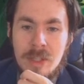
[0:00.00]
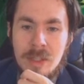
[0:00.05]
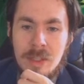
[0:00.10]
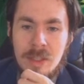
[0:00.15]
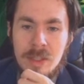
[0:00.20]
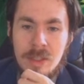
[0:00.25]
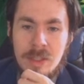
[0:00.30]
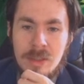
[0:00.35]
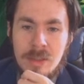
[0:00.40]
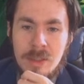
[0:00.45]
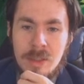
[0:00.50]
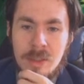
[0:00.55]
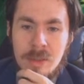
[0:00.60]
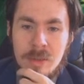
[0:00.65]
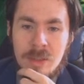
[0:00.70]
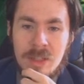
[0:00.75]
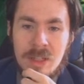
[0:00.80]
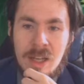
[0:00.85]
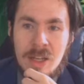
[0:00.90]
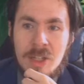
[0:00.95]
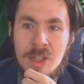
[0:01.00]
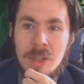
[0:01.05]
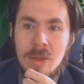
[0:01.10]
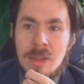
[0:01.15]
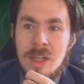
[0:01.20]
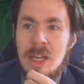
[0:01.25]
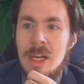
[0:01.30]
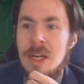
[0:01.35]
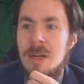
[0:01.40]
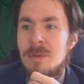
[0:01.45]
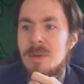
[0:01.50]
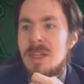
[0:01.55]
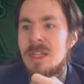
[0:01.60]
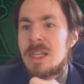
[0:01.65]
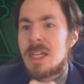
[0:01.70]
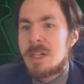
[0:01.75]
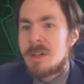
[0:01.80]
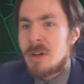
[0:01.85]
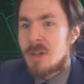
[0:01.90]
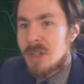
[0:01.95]
Oh no, slideshow. There we
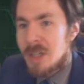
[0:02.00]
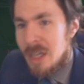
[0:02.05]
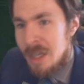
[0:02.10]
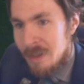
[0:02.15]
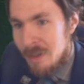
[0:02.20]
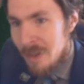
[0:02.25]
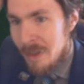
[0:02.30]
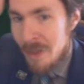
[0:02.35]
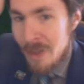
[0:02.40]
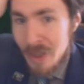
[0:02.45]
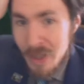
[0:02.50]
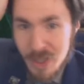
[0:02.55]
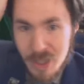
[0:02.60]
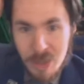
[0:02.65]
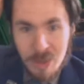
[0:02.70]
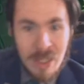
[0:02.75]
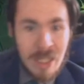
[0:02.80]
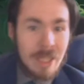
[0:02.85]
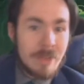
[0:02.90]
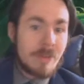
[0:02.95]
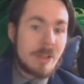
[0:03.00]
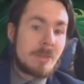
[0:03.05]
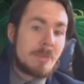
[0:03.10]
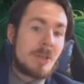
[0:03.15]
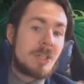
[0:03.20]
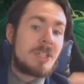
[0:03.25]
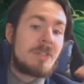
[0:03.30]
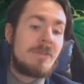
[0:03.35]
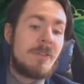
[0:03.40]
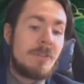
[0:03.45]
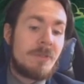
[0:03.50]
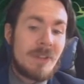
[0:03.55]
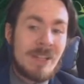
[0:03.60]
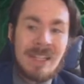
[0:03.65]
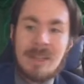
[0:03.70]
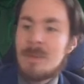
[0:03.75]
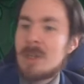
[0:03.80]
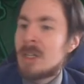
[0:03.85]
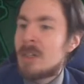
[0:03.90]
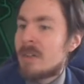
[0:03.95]
go. Okay. So thank you very much. Feel free to
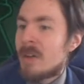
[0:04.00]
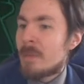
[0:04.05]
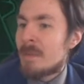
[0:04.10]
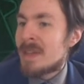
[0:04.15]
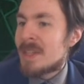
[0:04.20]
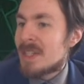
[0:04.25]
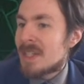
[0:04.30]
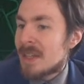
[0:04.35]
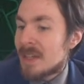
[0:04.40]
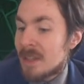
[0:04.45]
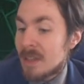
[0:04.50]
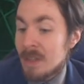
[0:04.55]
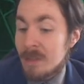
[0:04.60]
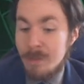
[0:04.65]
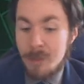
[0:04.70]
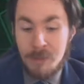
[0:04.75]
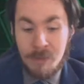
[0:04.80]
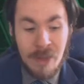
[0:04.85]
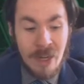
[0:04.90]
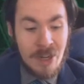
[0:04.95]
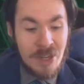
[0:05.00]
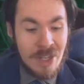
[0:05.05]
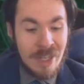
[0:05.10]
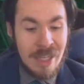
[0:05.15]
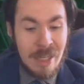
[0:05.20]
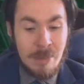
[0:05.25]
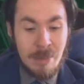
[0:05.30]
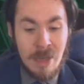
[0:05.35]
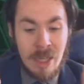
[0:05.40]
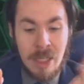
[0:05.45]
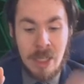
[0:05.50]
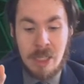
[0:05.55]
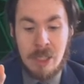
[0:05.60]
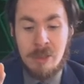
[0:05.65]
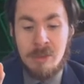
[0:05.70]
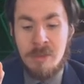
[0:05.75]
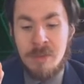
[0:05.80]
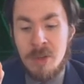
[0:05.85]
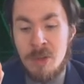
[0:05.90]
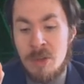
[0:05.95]
let me know if I missed anything. Feel free to check out my
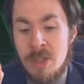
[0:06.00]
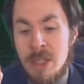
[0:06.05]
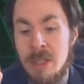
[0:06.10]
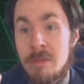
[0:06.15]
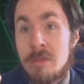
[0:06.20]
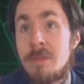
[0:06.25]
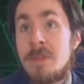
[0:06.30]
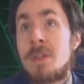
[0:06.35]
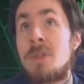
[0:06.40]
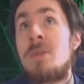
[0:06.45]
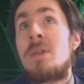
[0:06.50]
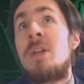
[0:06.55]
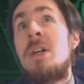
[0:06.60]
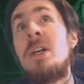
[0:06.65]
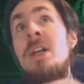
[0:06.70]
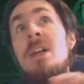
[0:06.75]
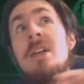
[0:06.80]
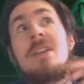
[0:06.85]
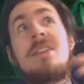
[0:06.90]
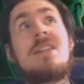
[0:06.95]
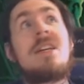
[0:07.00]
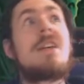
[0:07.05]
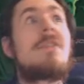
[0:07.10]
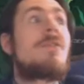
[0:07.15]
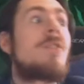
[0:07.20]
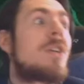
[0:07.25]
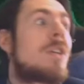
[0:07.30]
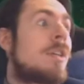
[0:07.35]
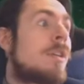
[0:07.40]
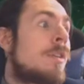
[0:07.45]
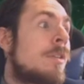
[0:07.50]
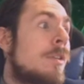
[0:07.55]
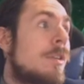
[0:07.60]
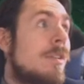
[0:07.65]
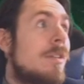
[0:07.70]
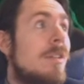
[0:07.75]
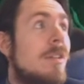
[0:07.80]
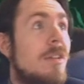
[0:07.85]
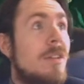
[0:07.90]
card reviews. I reviewed every card.